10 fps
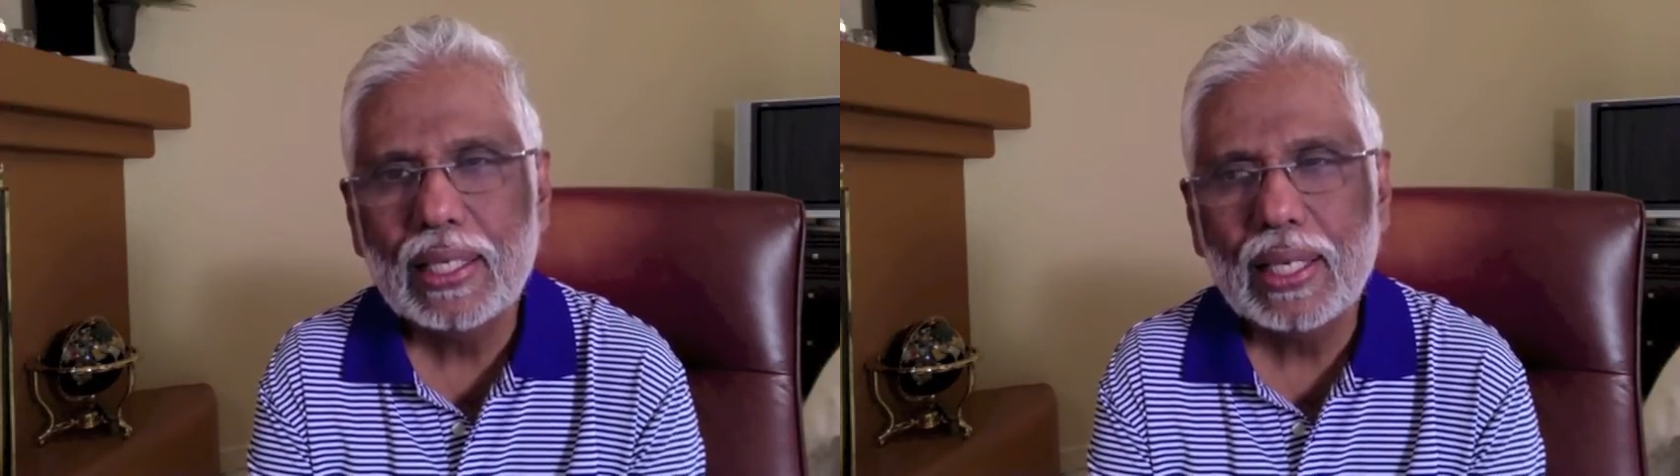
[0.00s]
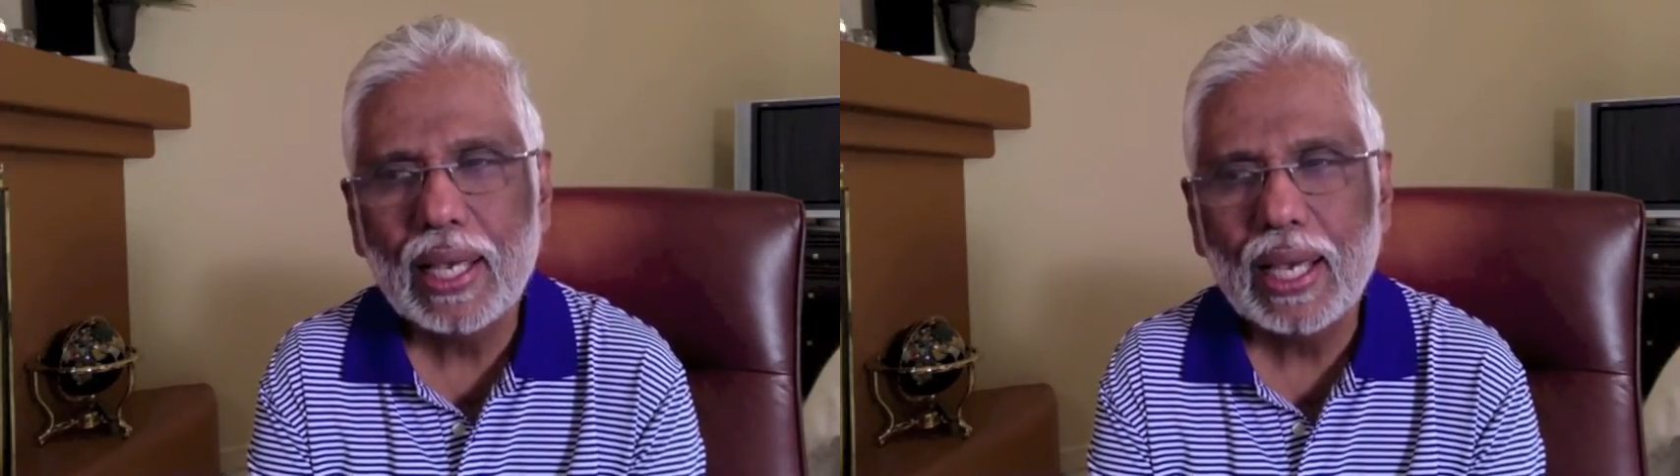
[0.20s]

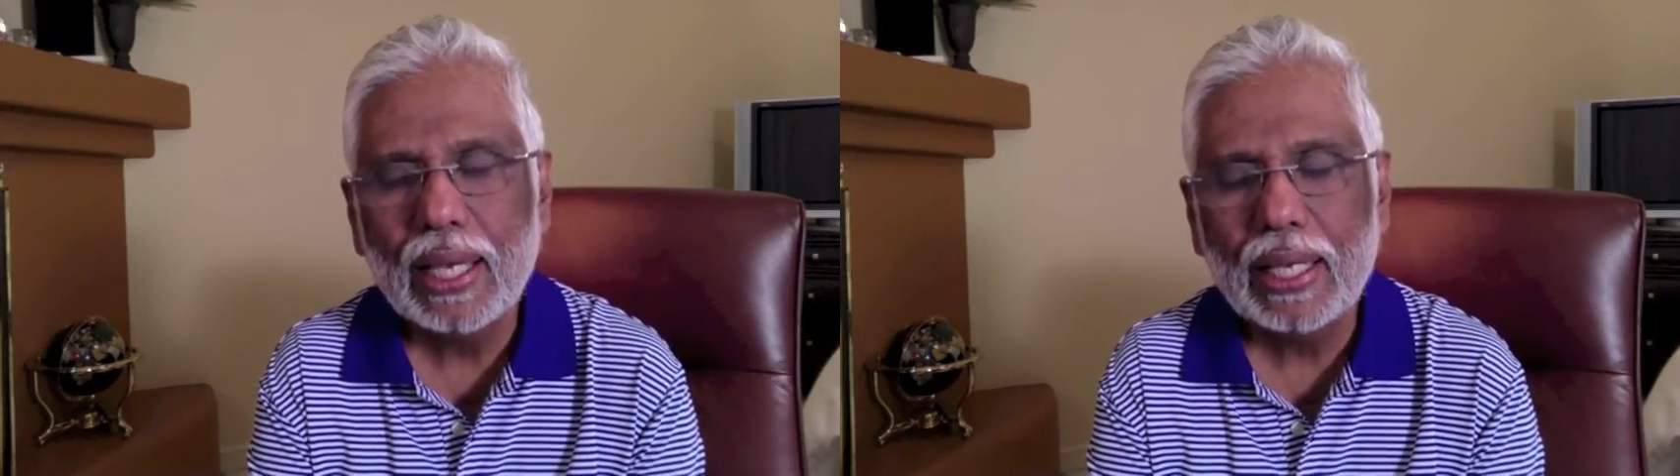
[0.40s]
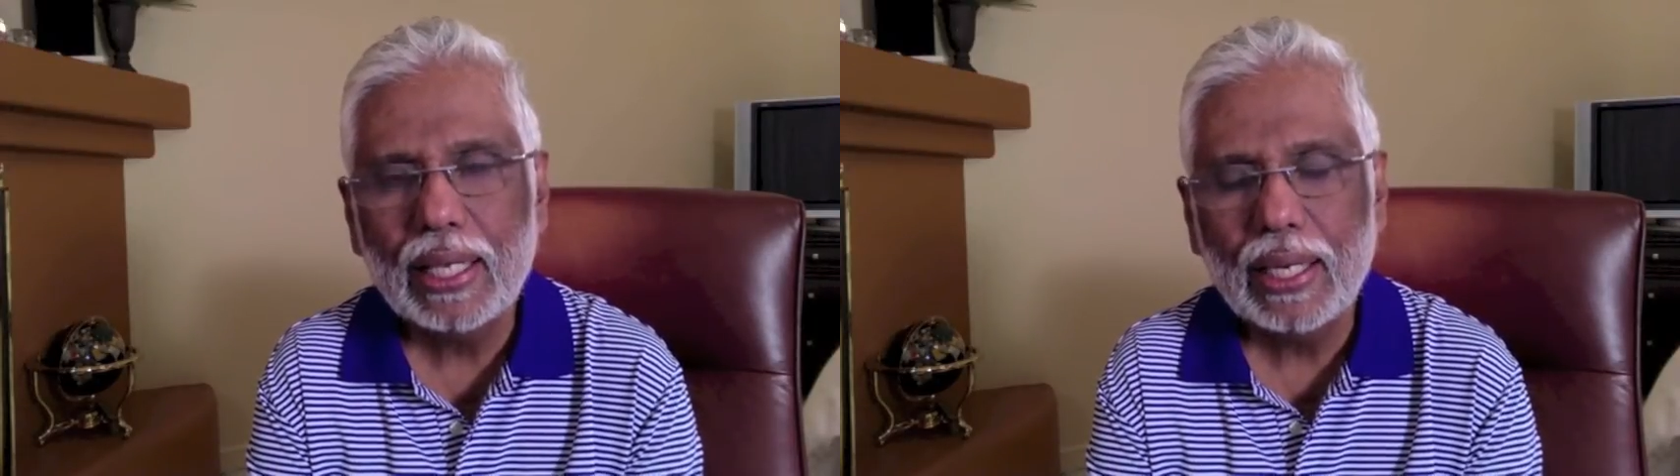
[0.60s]

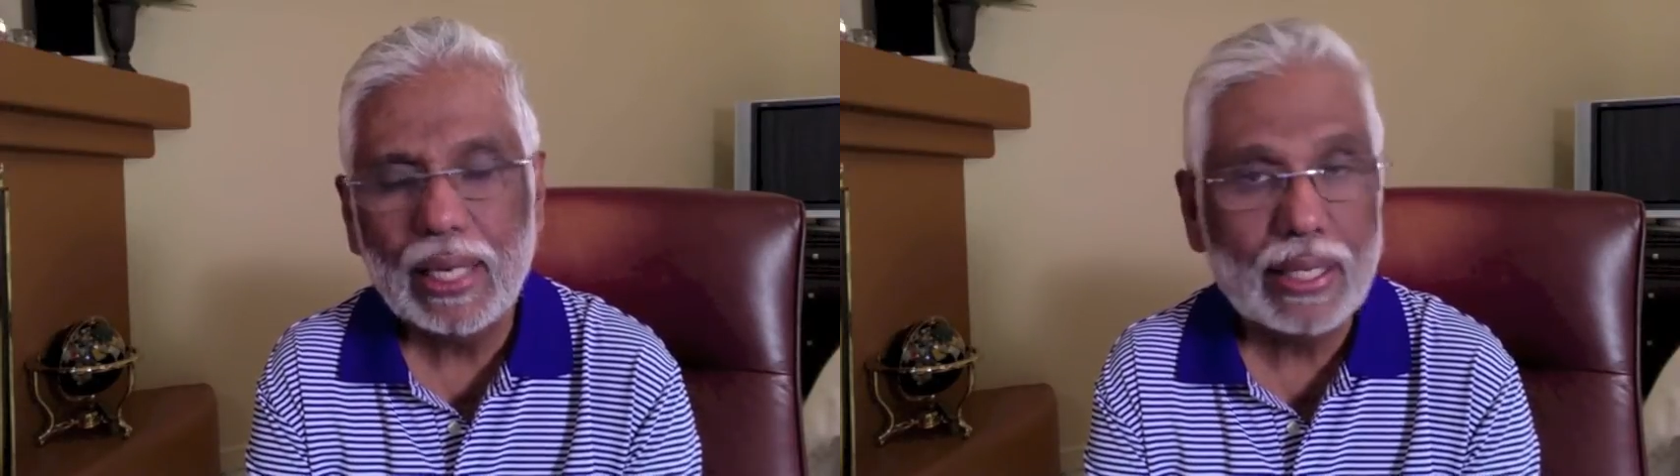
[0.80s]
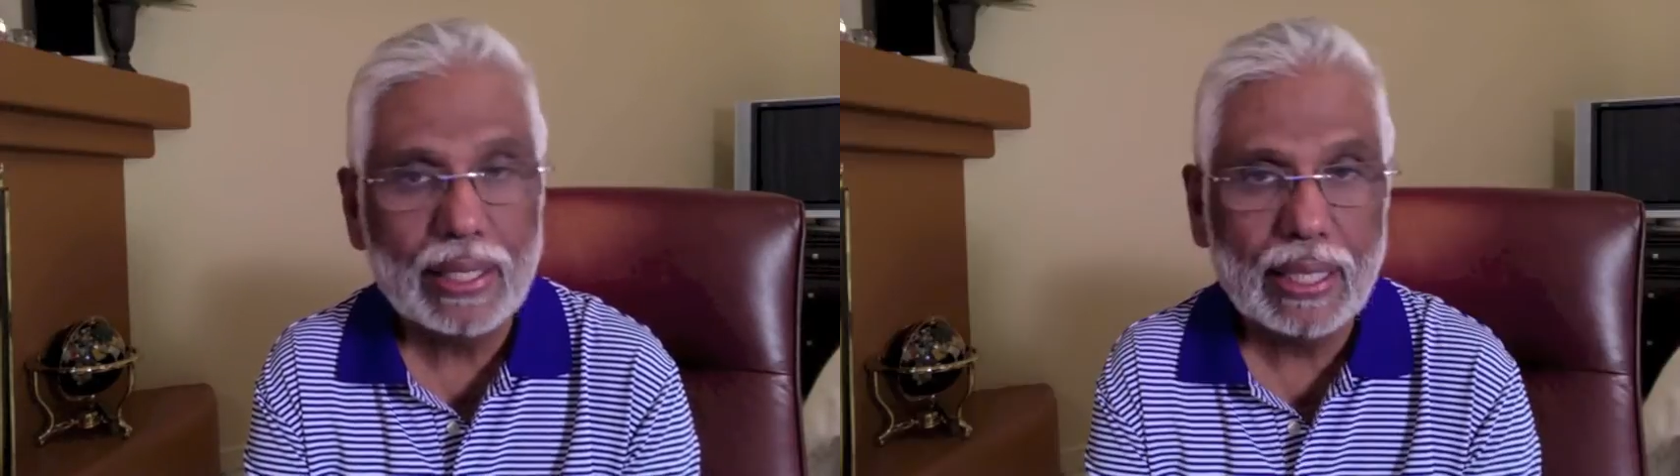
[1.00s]
I read
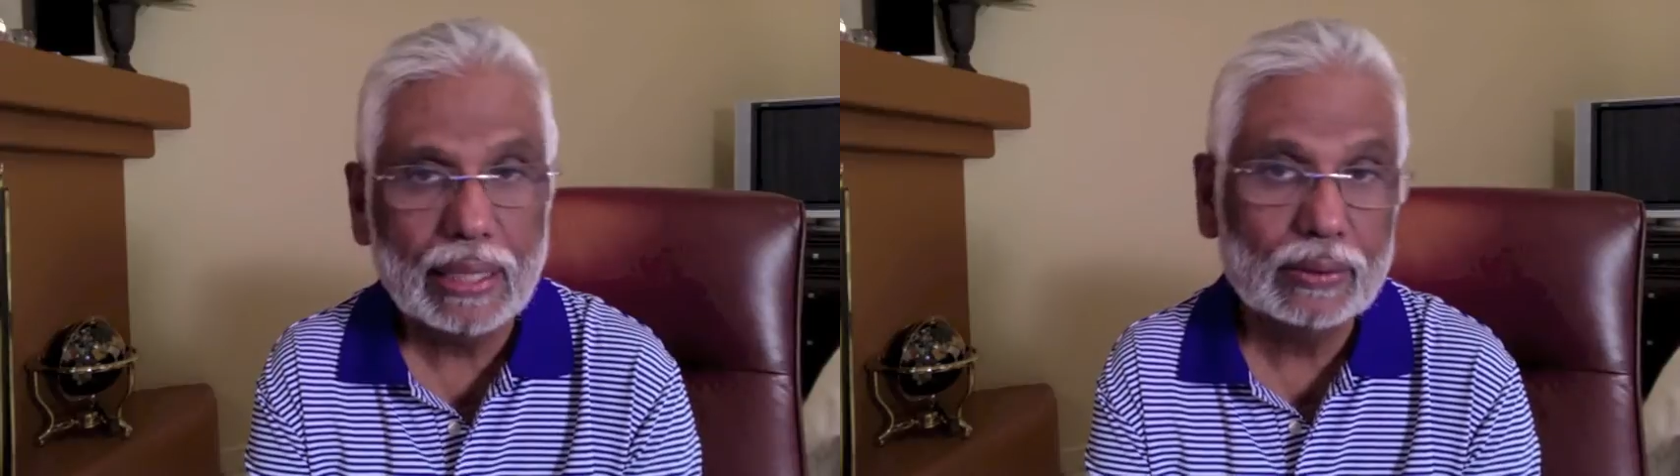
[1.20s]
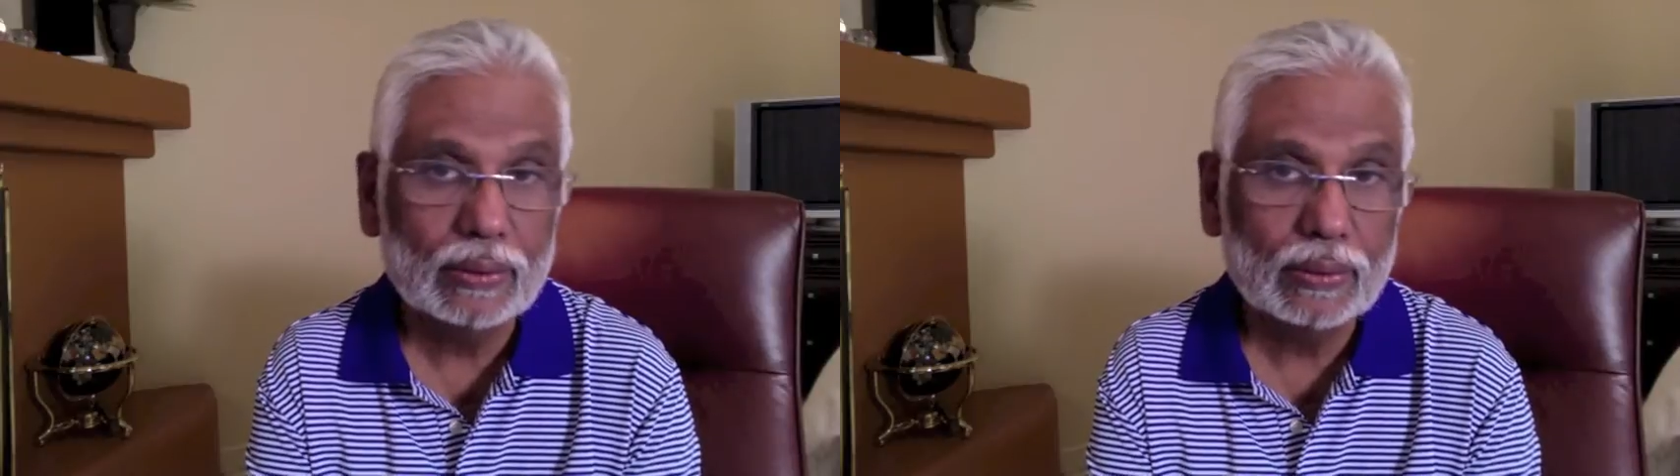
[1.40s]
it
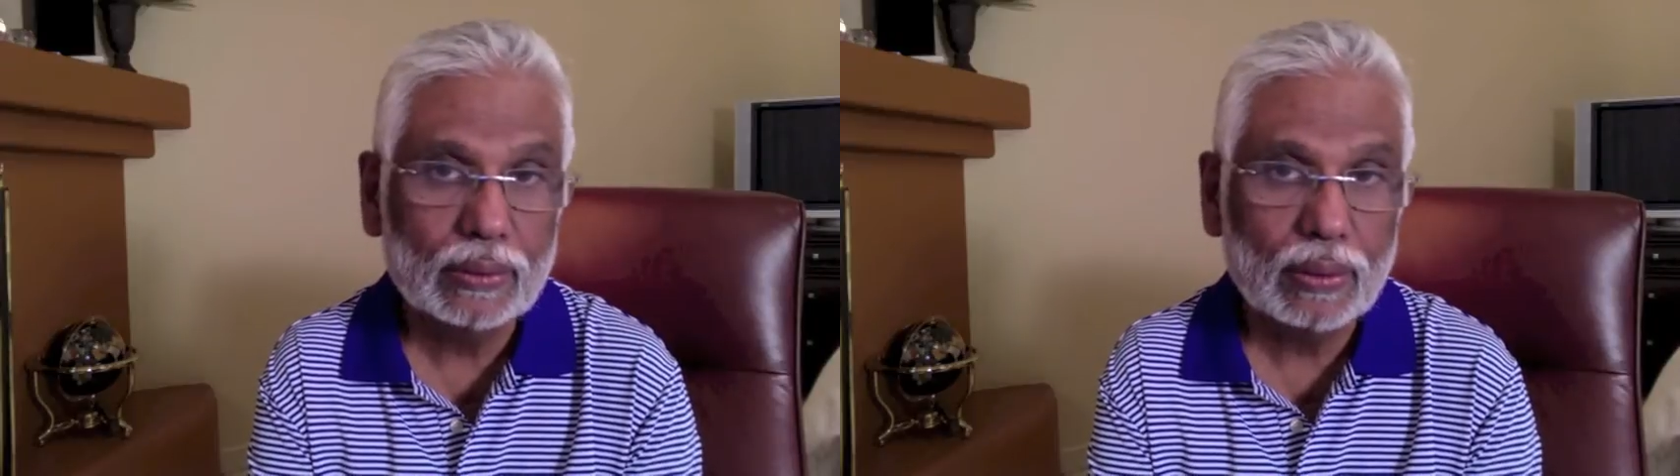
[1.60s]
as